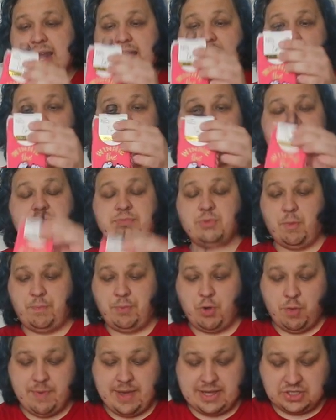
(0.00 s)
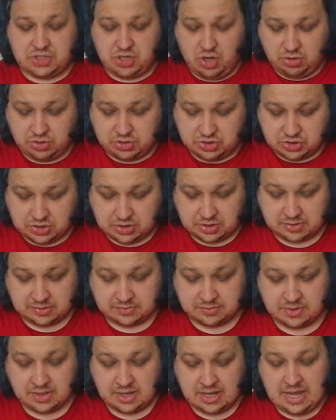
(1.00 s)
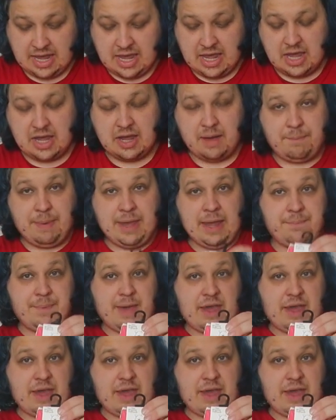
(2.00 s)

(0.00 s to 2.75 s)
Now we've got some more Pooh Bear socks. Pink